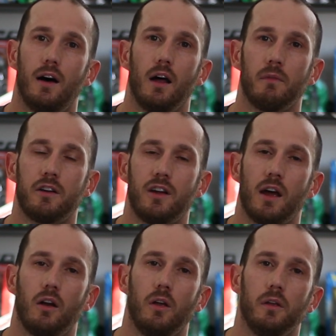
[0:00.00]
on my
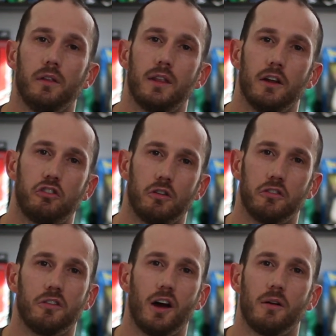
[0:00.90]
channel that
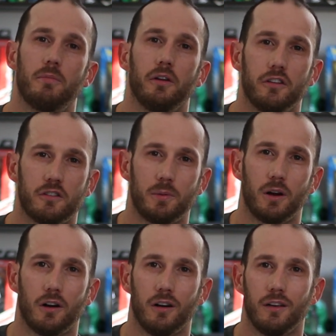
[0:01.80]
shows you how to build a
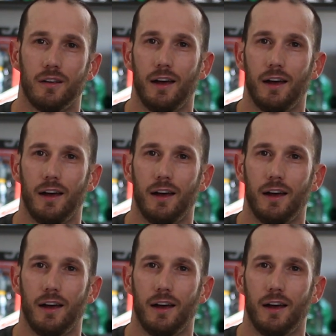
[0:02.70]
spear.